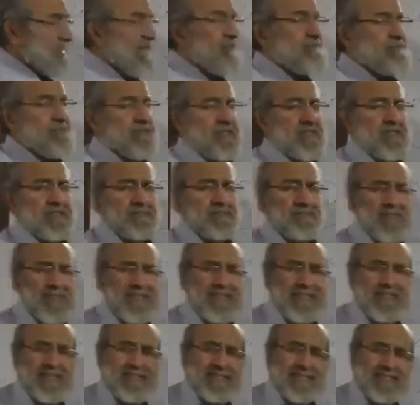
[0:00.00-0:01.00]
izafi,
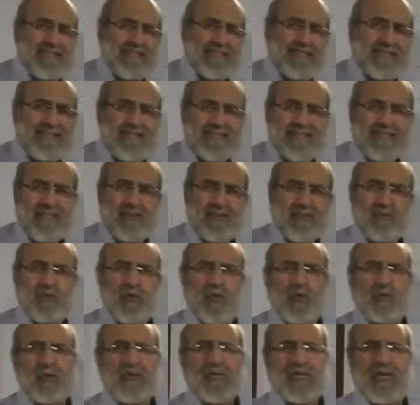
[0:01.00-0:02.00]
it
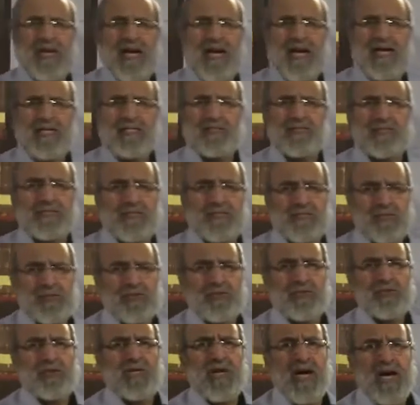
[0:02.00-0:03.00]
normally has
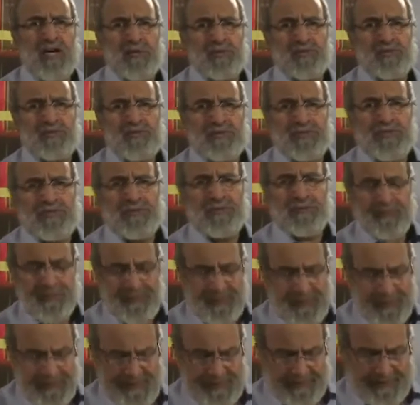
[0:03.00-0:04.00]
two nouns,
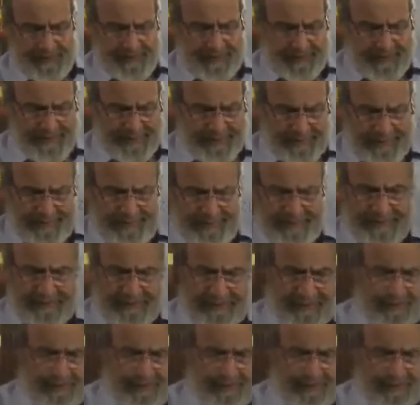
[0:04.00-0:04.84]
and